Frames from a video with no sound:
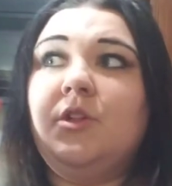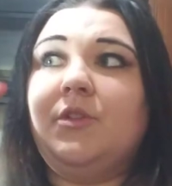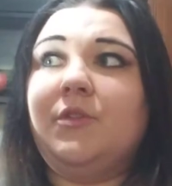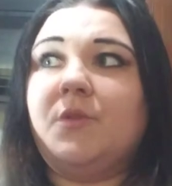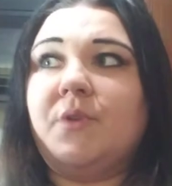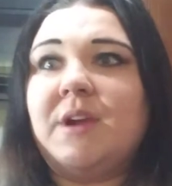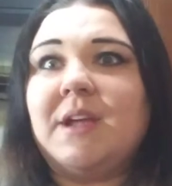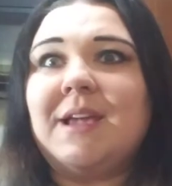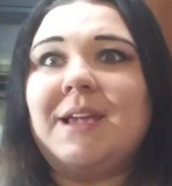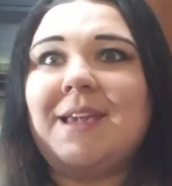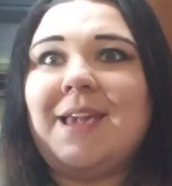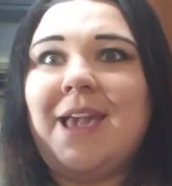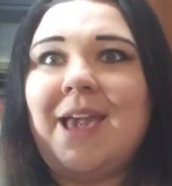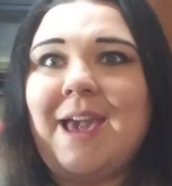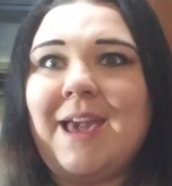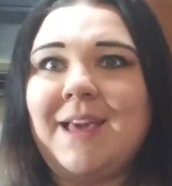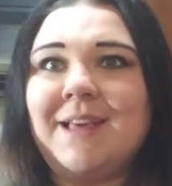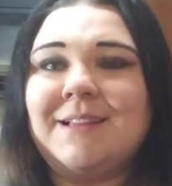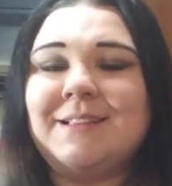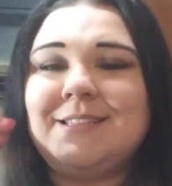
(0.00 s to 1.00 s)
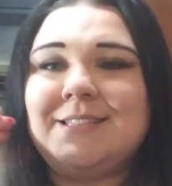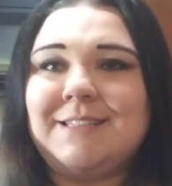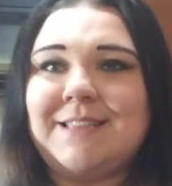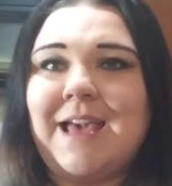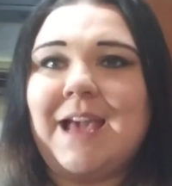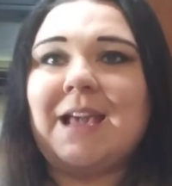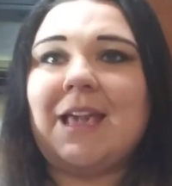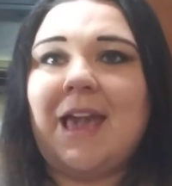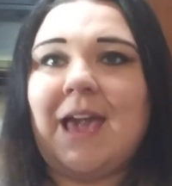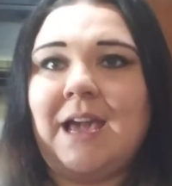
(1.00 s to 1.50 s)
three
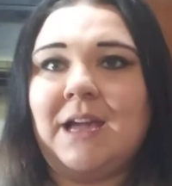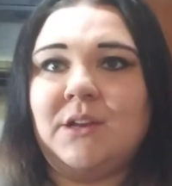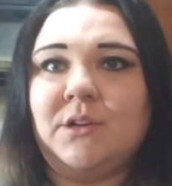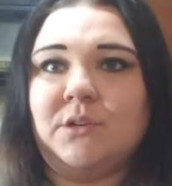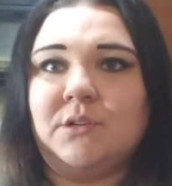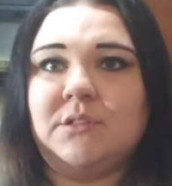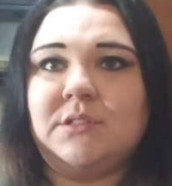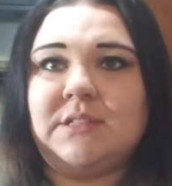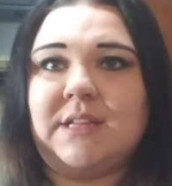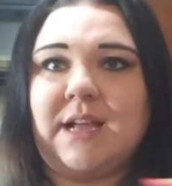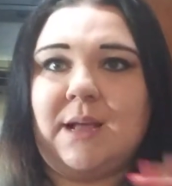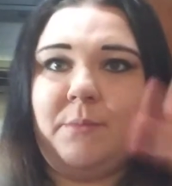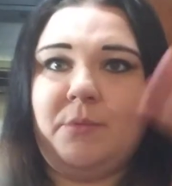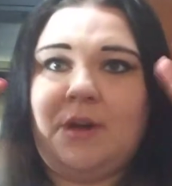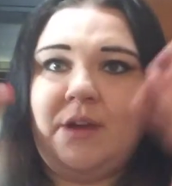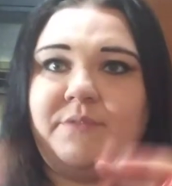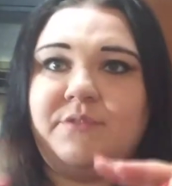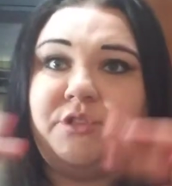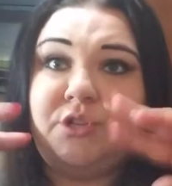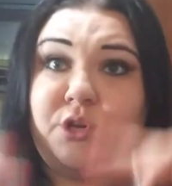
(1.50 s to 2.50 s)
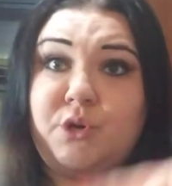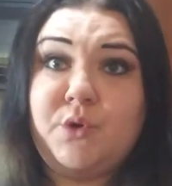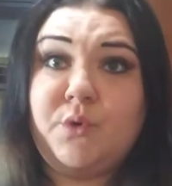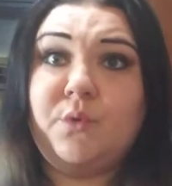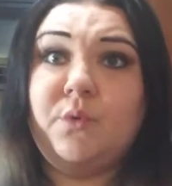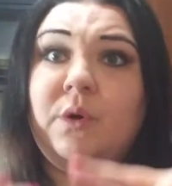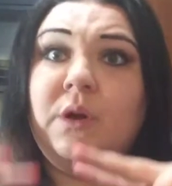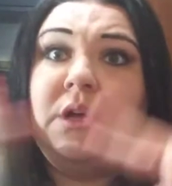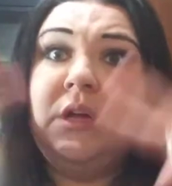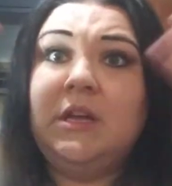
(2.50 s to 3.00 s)
set candles. Like I'm going to have
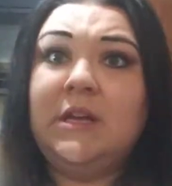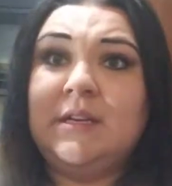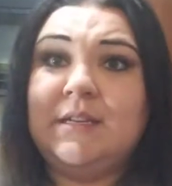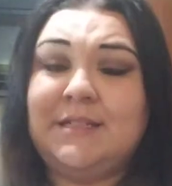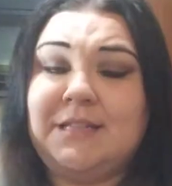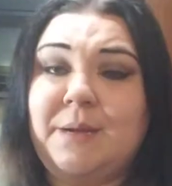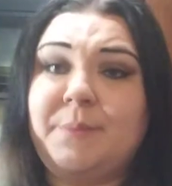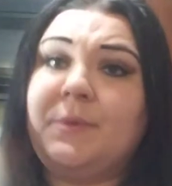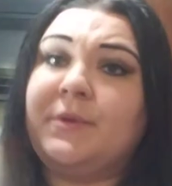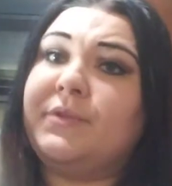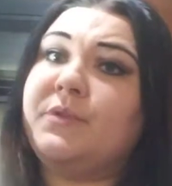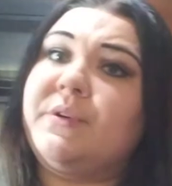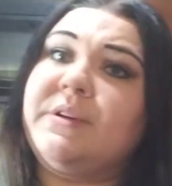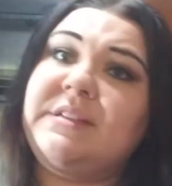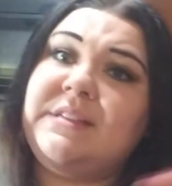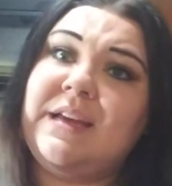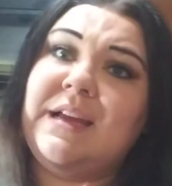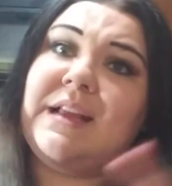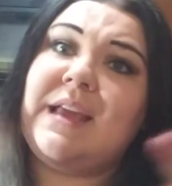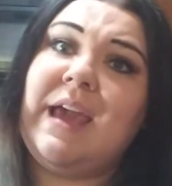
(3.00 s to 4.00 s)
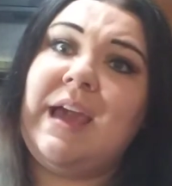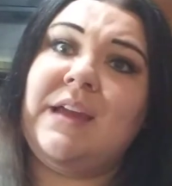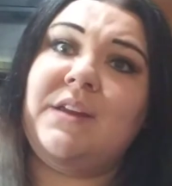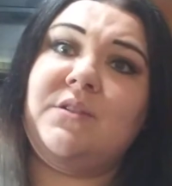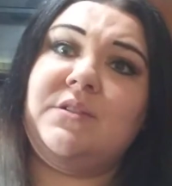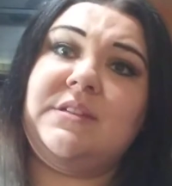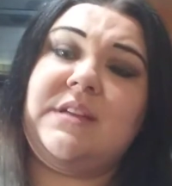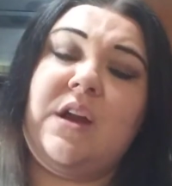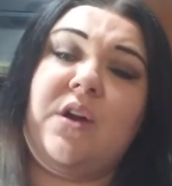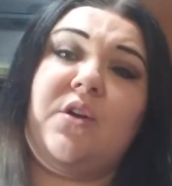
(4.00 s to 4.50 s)
two separate three set
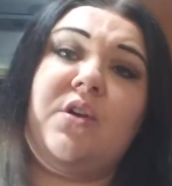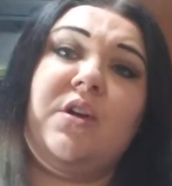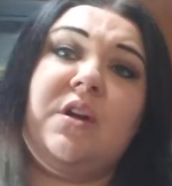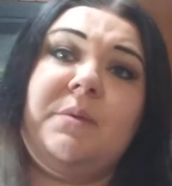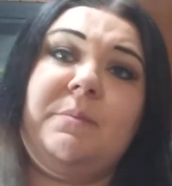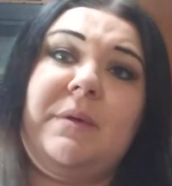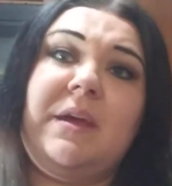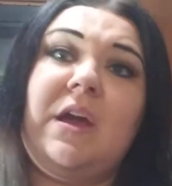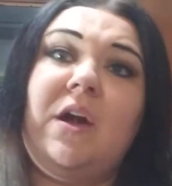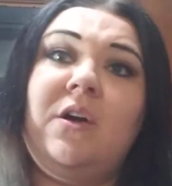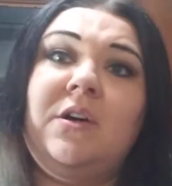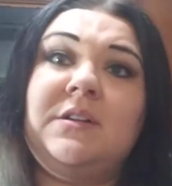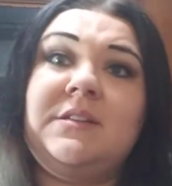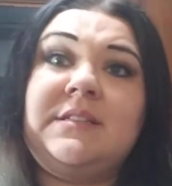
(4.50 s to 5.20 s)
candles that are going to be on